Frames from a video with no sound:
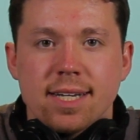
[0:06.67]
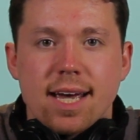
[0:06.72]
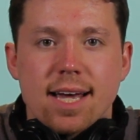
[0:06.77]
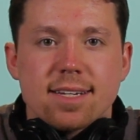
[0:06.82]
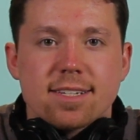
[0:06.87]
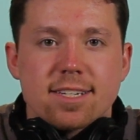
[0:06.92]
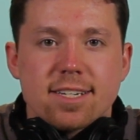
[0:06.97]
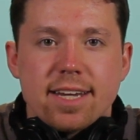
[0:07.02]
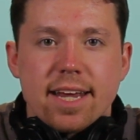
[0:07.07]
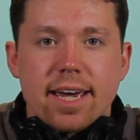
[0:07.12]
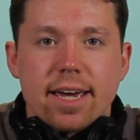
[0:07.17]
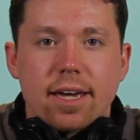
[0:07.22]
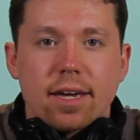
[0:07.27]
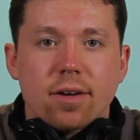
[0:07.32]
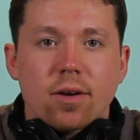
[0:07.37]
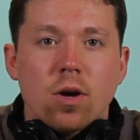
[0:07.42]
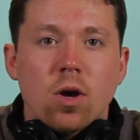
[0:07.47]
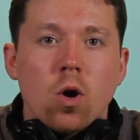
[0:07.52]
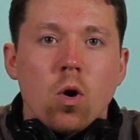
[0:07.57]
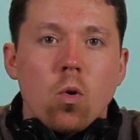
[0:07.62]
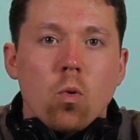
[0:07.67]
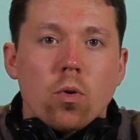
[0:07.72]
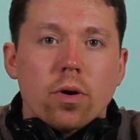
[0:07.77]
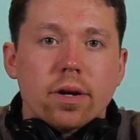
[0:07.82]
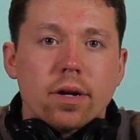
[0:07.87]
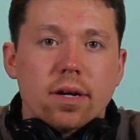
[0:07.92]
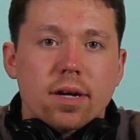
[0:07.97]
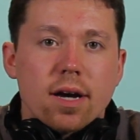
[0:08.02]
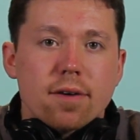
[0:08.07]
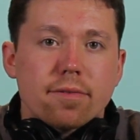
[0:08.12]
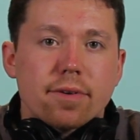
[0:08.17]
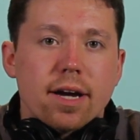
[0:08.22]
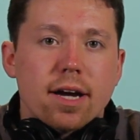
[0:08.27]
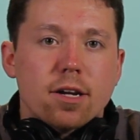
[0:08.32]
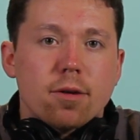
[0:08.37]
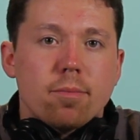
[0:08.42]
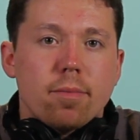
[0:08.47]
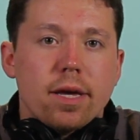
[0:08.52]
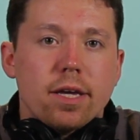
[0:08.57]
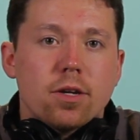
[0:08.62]
and today we're going to cover
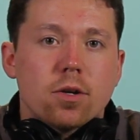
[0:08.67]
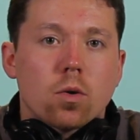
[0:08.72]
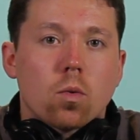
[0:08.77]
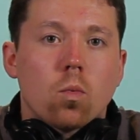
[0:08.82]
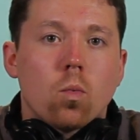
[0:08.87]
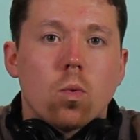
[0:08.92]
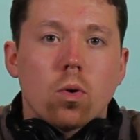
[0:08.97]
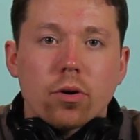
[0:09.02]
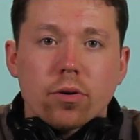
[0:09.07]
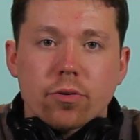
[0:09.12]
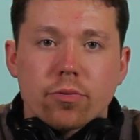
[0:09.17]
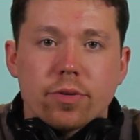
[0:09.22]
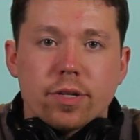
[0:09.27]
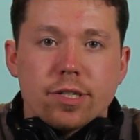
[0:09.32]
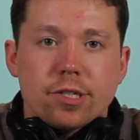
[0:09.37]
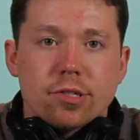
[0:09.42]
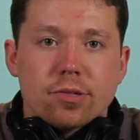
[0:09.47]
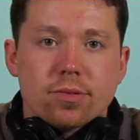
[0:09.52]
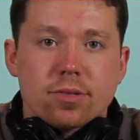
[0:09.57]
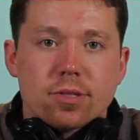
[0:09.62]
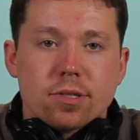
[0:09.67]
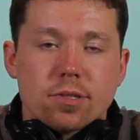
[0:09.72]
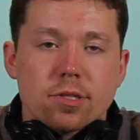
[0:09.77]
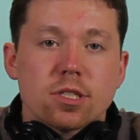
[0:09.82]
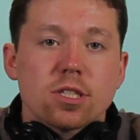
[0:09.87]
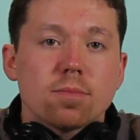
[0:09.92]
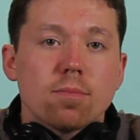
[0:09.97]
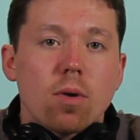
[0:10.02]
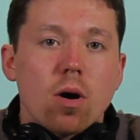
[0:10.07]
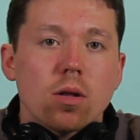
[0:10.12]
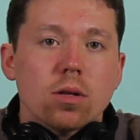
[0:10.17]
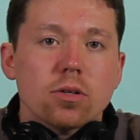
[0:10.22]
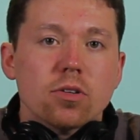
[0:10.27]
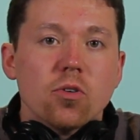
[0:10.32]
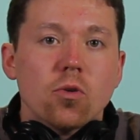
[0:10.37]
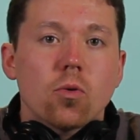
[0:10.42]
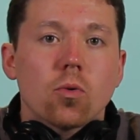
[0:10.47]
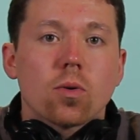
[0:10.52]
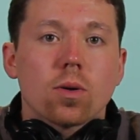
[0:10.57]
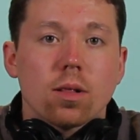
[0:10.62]
how to make your work regions
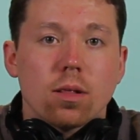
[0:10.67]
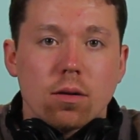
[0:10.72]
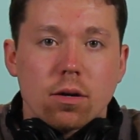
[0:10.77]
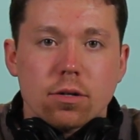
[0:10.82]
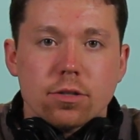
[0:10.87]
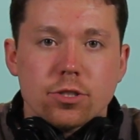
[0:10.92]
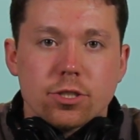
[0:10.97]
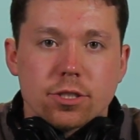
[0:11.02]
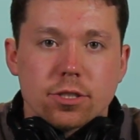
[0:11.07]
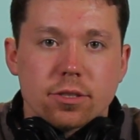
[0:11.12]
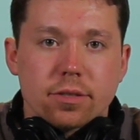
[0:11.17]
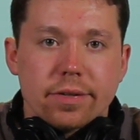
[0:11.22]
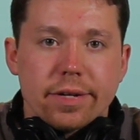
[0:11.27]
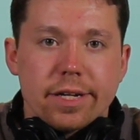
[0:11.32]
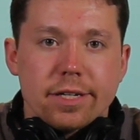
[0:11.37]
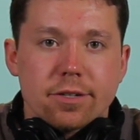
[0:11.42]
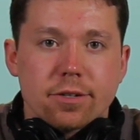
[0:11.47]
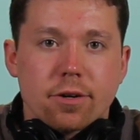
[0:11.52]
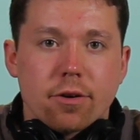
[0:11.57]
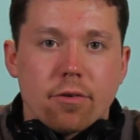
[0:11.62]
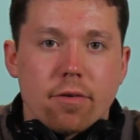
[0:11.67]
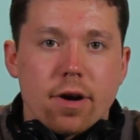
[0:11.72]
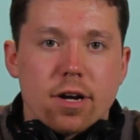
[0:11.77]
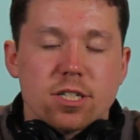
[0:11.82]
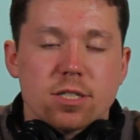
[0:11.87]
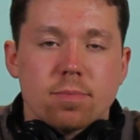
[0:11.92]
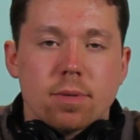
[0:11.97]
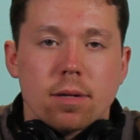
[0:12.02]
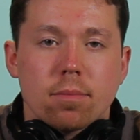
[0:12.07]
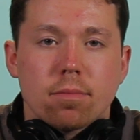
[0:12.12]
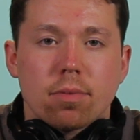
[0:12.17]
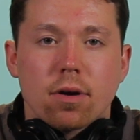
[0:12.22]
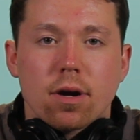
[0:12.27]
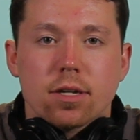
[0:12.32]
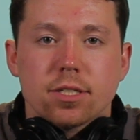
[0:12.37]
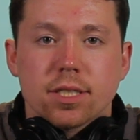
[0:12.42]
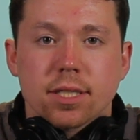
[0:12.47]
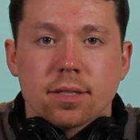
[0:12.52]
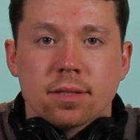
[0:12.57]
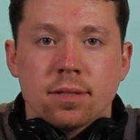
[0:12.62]
smaller or larger in your GarageBand
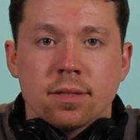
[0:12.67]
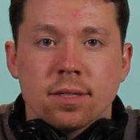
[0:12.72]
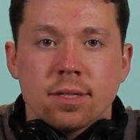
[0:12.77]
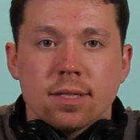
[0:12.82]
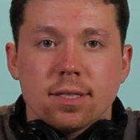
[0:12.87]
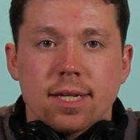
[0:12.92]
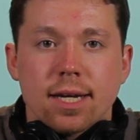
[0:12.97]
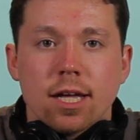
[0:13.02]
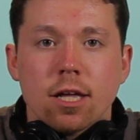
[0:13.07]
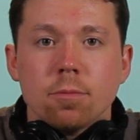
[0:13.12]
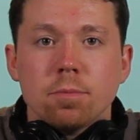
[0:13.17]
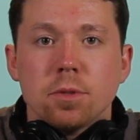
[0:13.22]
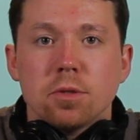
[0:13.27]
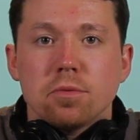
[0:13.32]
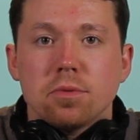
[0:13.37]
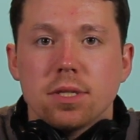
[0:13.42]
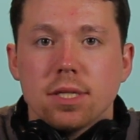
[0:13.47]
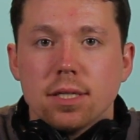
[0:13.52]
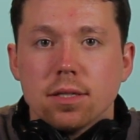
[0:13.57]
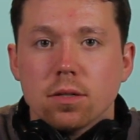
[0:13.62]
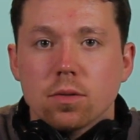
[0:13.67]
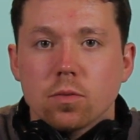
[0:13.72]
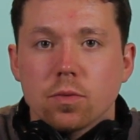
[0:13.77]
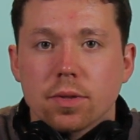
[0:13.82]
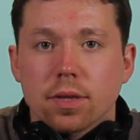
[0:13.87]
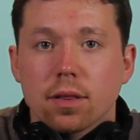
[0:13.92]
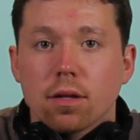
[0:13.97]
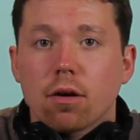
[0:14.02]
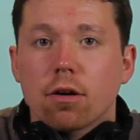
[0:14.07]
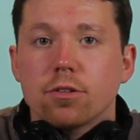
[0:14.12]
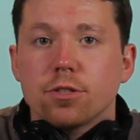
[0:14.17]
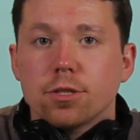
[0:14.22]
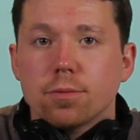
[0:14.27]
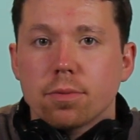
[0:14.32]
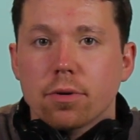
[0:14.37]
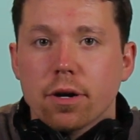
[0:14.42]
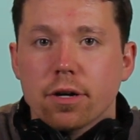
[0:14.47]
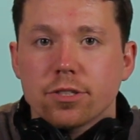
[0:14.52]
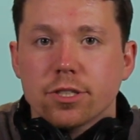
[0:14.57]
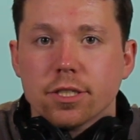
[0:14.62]
project to help you deal with larger
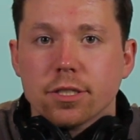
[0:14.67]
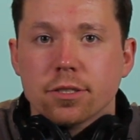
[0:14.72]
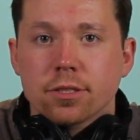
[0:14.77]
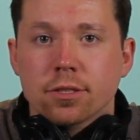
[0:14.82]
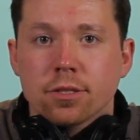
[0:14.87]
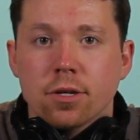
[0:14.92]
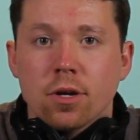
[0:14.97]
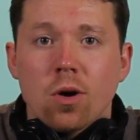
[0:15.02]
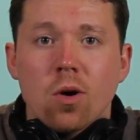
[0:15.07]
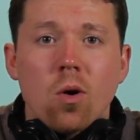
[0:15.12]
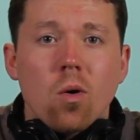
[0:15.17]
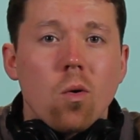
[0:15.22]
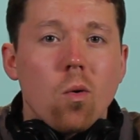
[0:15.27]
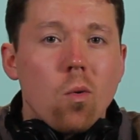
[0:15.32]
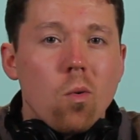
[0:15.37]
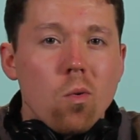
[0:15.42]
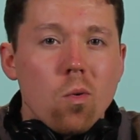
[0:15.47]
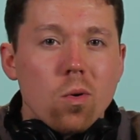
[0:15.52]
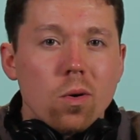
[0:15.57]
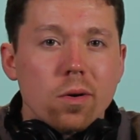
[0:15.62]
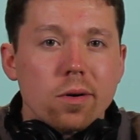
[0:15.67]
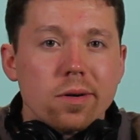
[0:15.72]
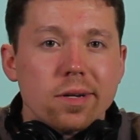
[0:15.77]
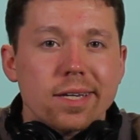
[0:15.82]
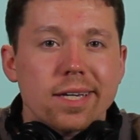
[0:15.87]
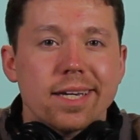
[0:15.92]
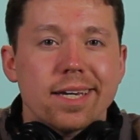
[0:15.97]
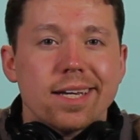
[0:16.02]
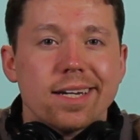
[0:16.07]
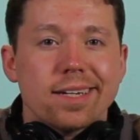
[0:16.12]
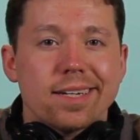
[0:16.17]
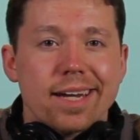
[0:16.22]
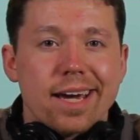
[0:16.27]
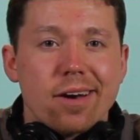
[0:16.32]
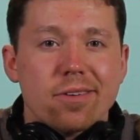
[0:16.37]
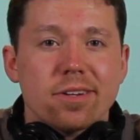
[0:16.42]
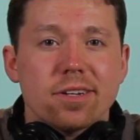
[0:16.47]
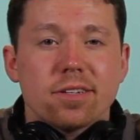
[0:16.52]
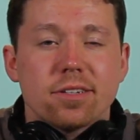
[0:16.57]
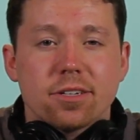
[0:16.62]
projects or get
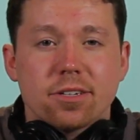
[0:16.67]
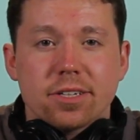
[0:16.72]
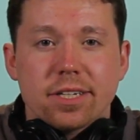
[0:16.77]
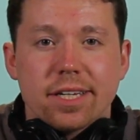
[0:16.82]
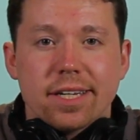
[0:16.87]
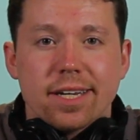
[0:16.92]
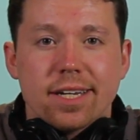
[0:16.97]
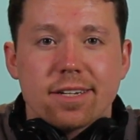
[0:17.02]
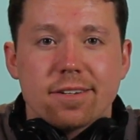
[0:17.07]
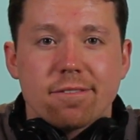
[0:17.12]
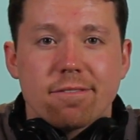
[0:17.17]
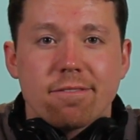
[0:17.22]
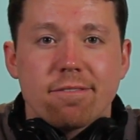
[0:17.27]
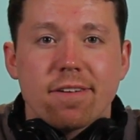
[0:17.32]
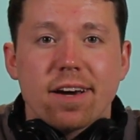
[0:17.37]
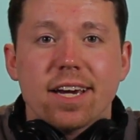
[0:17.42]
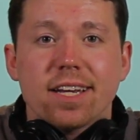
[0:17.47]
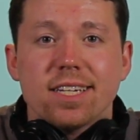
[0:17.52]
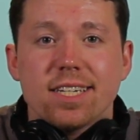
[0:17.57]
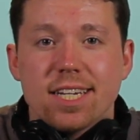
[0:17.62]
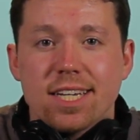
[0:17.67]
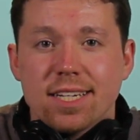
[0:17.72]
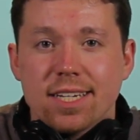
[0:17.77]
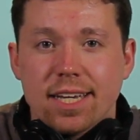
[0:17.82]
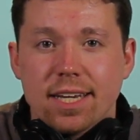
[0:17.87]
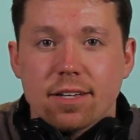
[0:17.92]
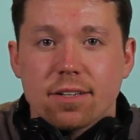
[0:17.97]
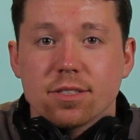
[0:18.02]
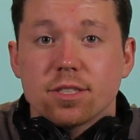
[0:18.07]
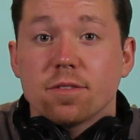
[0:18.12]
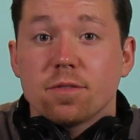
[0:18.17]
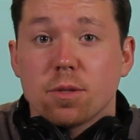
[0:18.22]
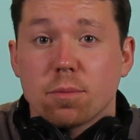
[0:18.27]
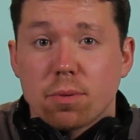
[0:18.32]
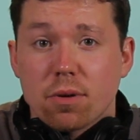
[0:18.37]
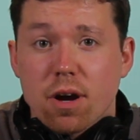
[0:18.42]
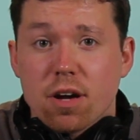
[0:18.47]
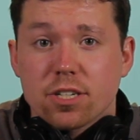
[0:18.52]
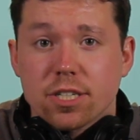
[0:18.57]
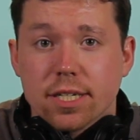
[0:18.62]
down and dirty into fine details of your
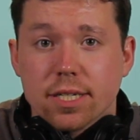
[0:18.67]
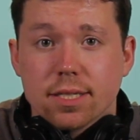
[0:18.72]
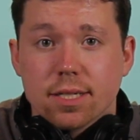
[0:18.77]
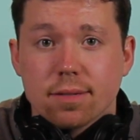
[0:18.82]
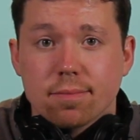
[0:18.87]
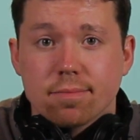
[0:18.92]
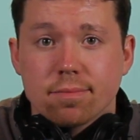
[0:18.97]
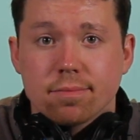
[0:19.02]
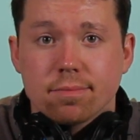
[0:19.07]
project.